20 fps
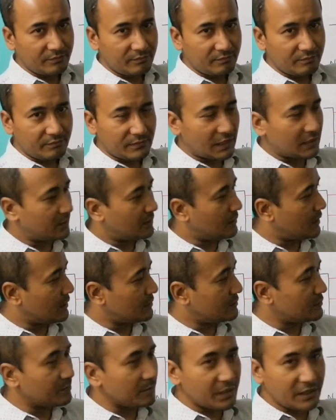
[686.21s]
That
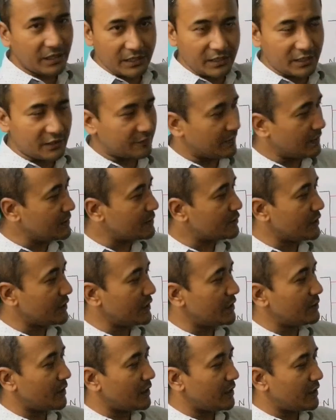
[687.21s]
doesn't make any difference. So
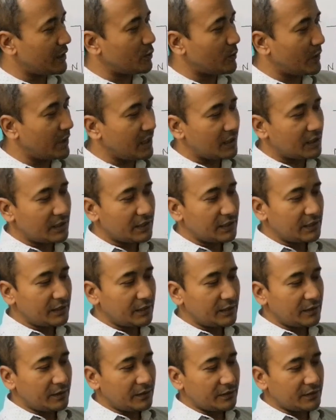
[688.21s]
anyway,
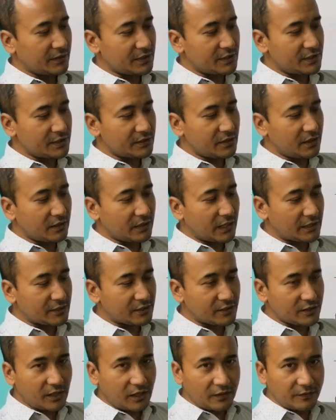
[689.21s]
this is the
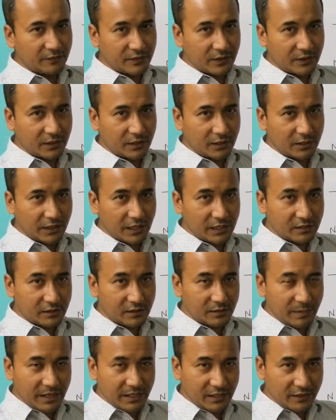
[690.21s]
direction of the external
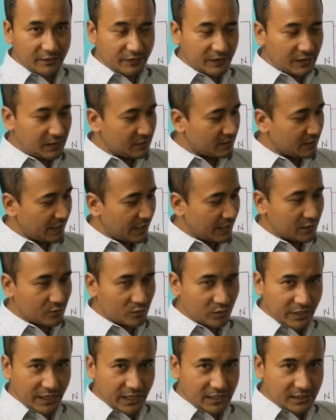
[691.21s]
magnetic field, N
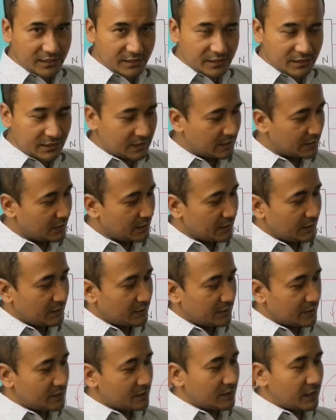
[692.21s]
to S.
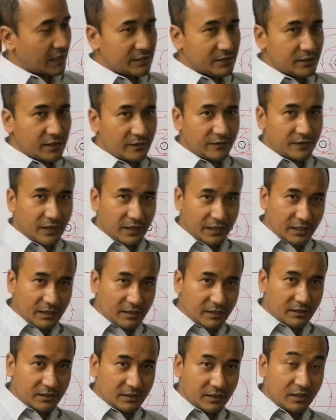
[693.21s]
This is the direction of
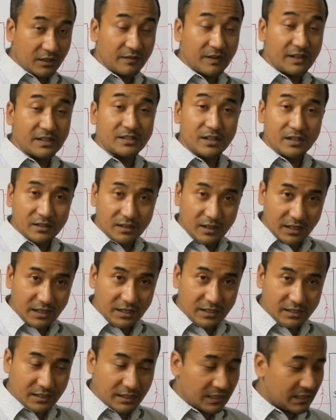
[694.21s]
current, conventional
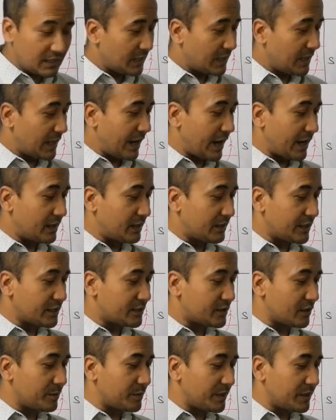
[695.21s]
current, and
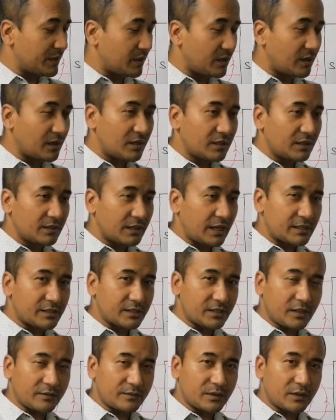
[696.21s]
this will be the direction
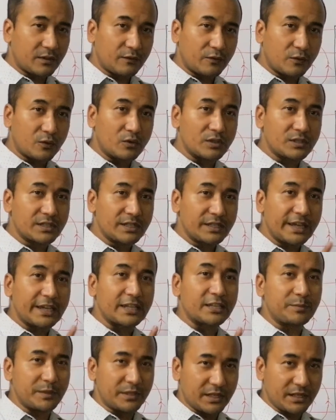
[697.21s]
of the force
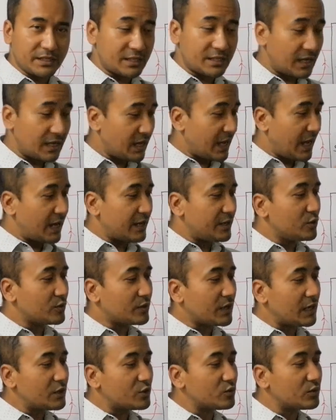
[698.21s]
experience. And you
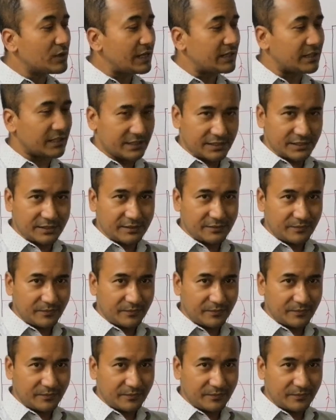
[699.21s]
can do like this.